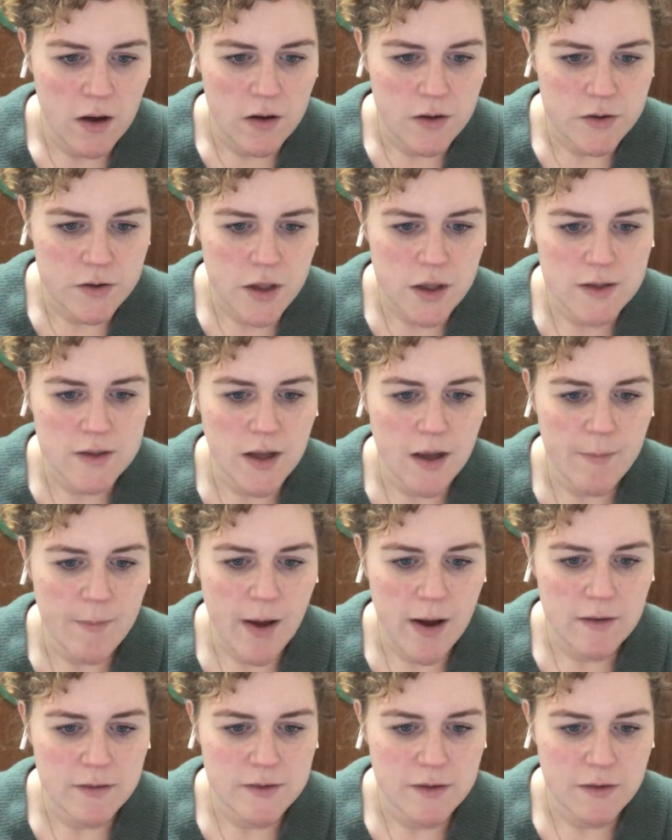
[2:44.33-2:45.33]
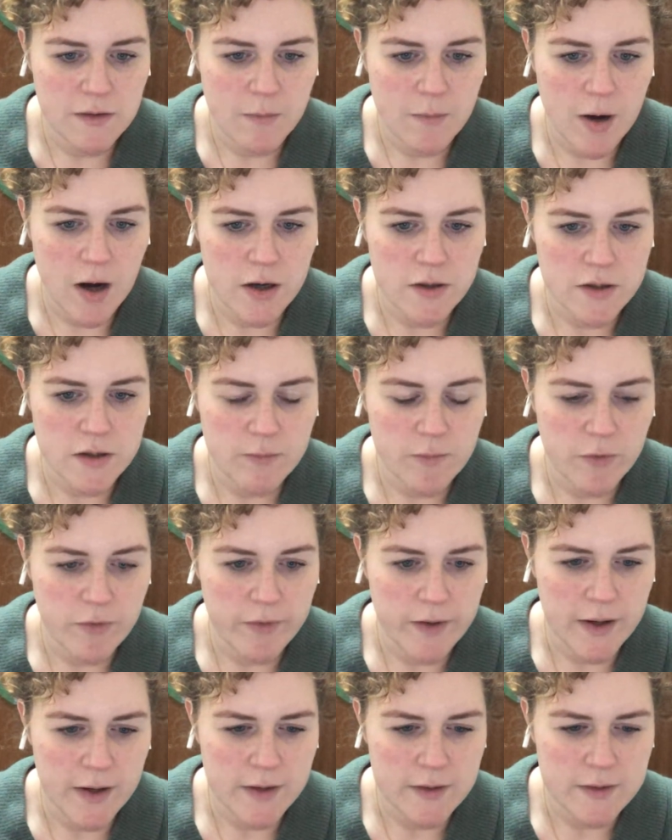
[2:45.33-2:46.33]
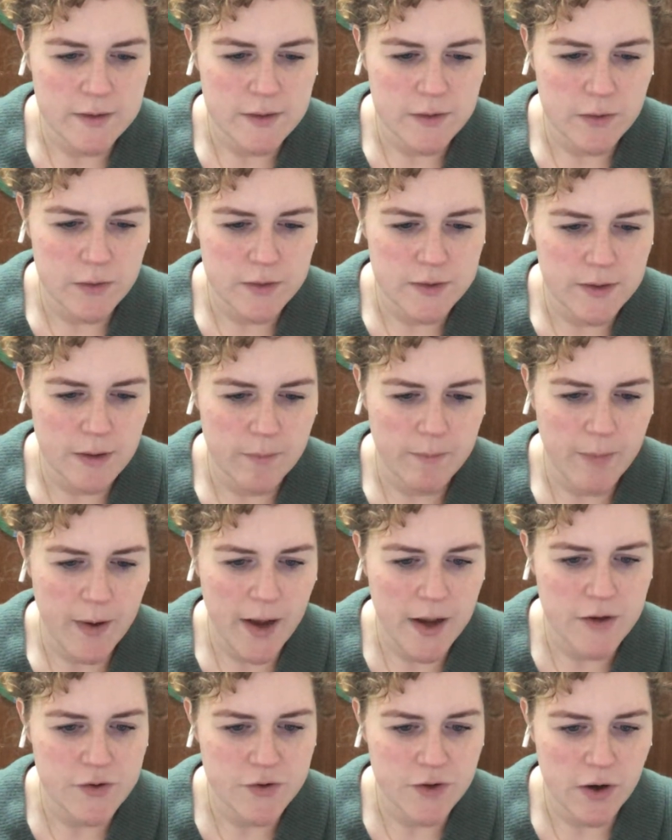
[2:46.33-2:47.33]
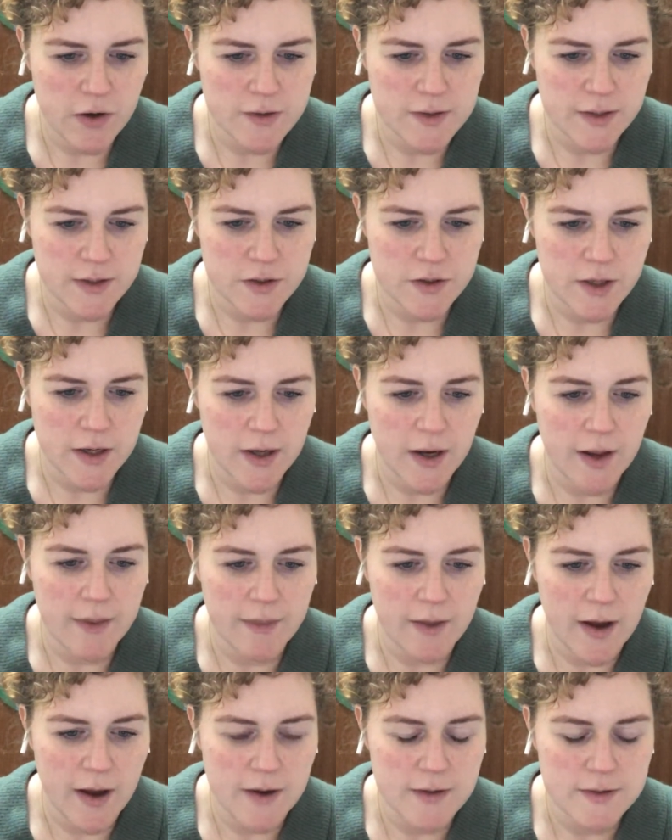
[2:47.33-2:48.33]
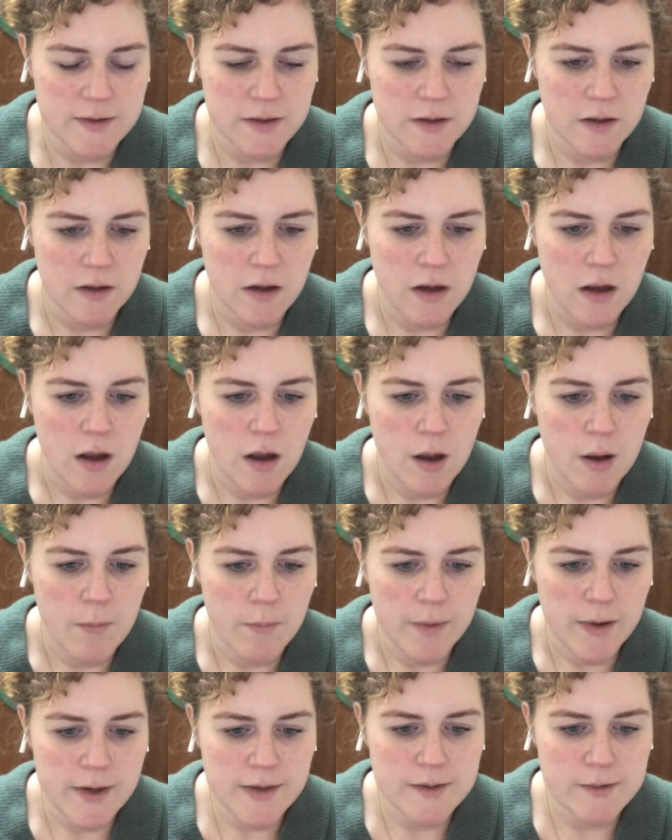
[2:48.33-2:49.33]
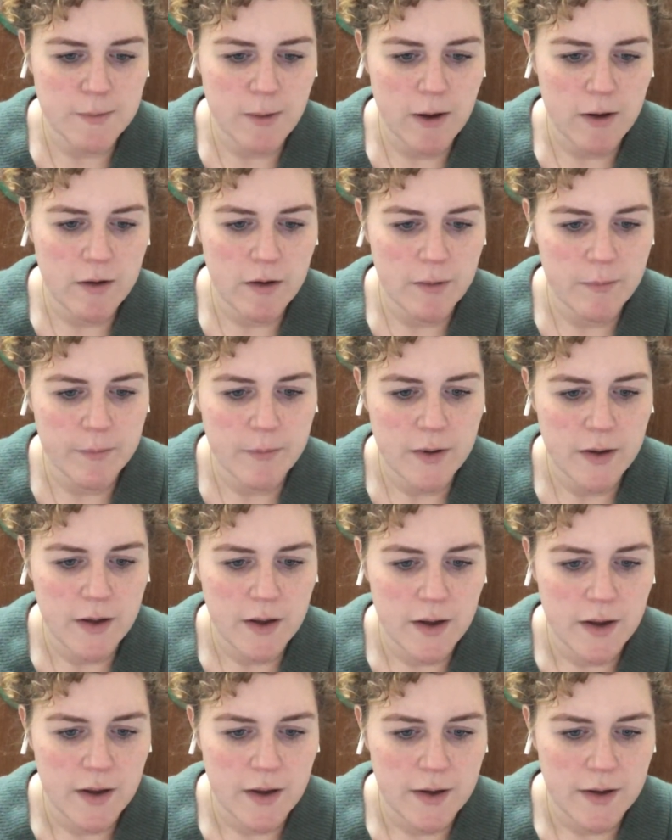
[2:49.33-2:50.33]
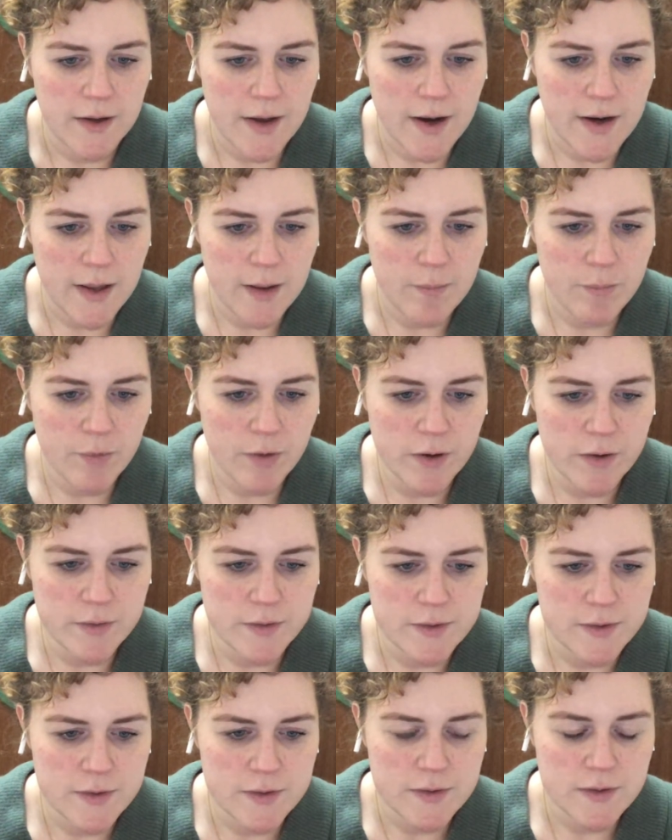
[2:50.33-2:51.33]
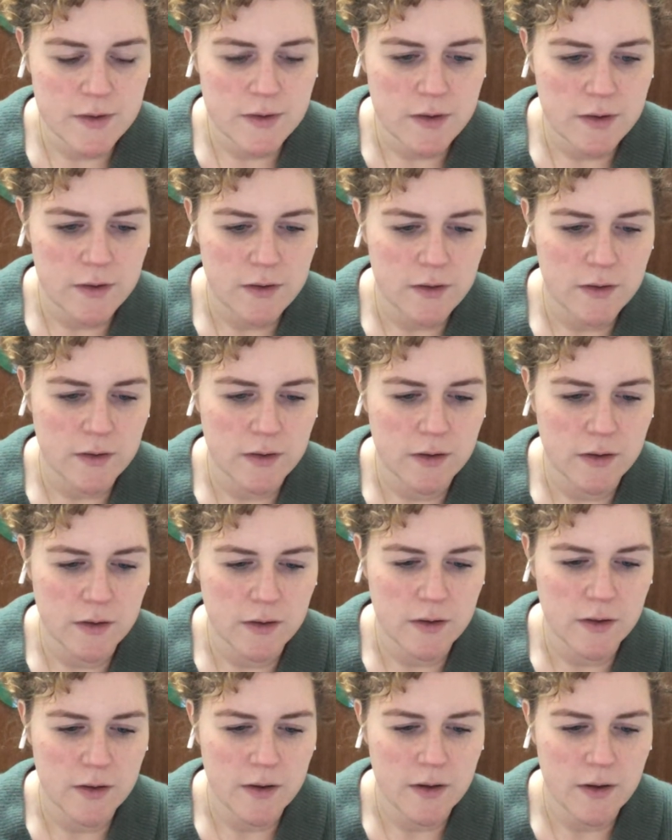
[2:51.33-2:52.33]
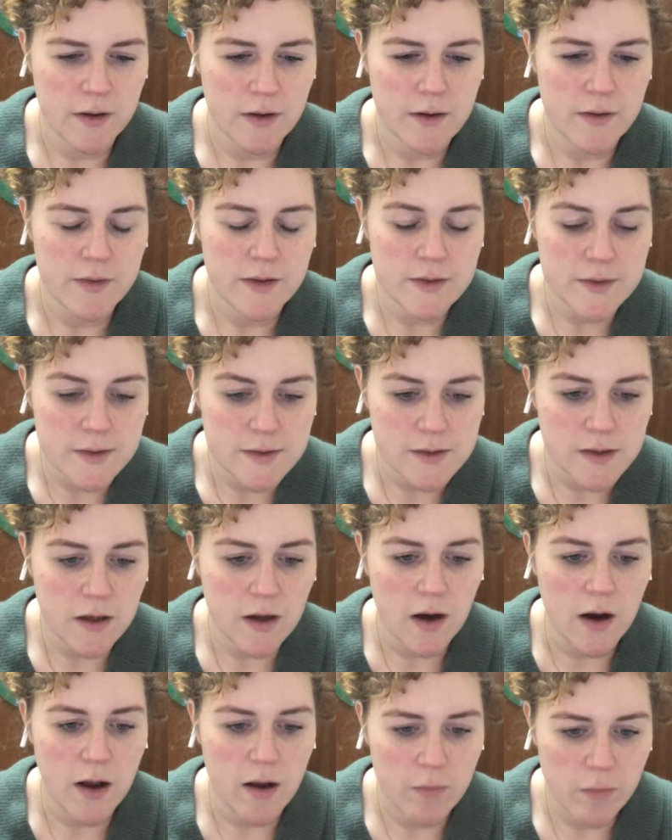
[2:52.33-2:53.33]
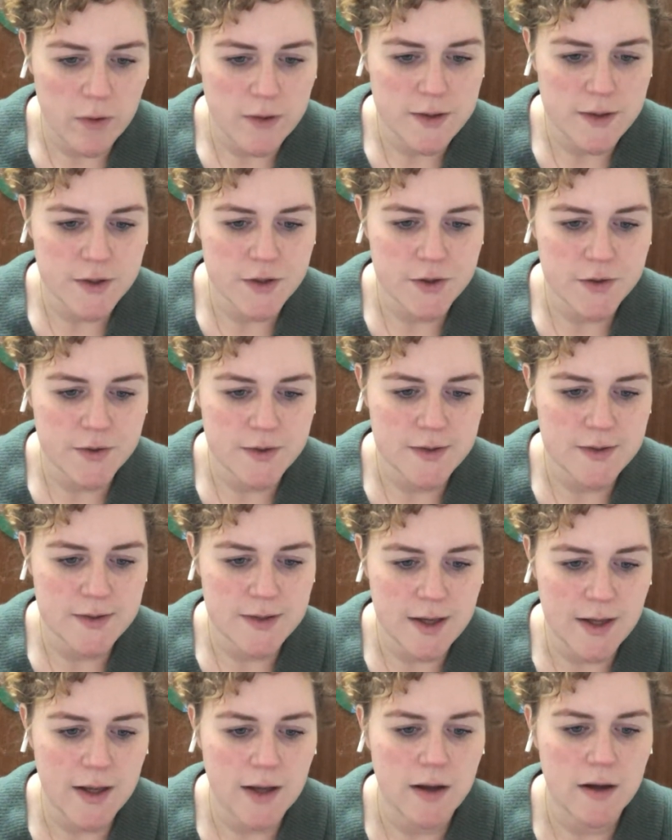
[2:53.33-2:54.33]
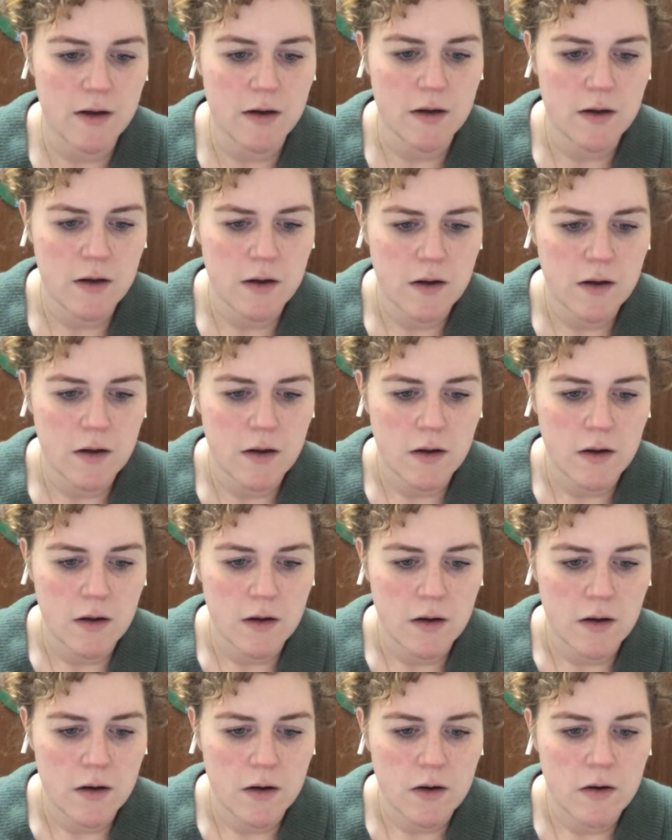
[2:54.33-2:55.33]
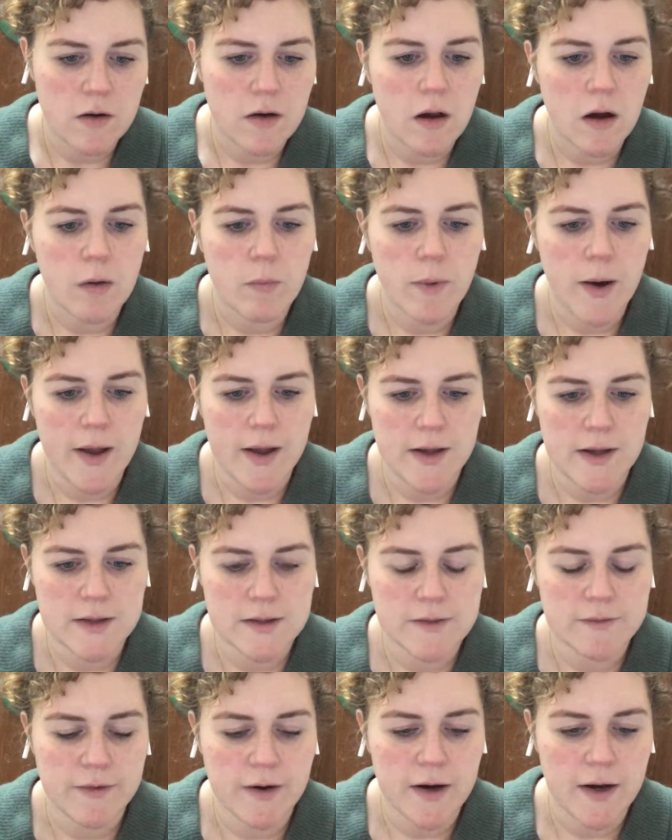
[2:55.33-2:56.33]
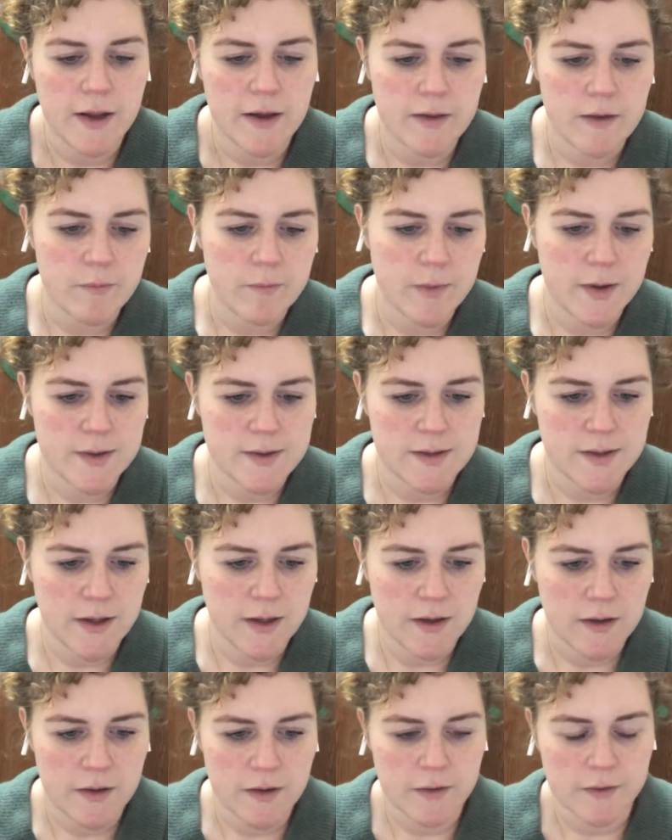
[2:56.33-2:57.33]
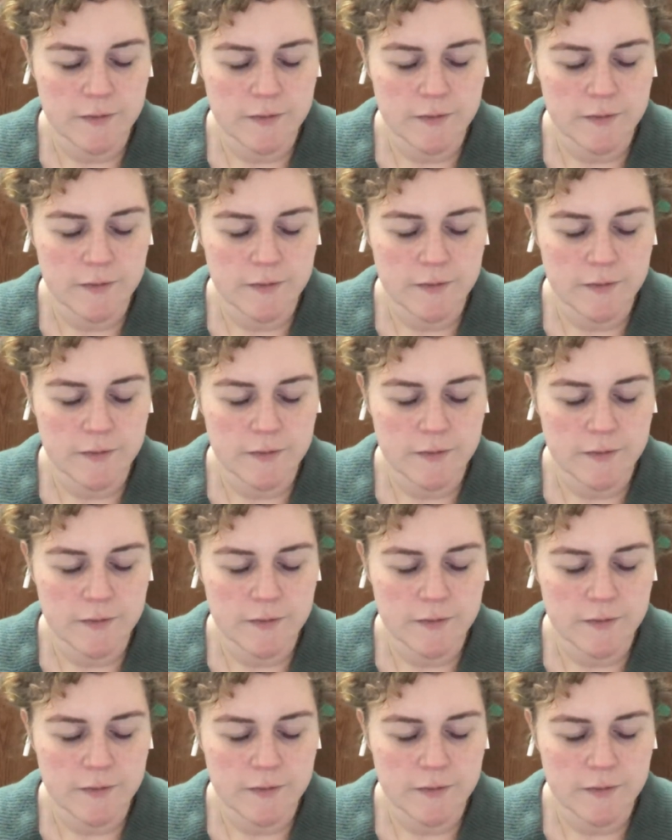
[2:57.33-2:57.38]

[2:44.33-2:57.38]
Just come out of the Merchant Marines or some patriotic shit like that. Please welcome Lenny Bruce. This is the guy I wanted you to see. No way he's funnier than Misty.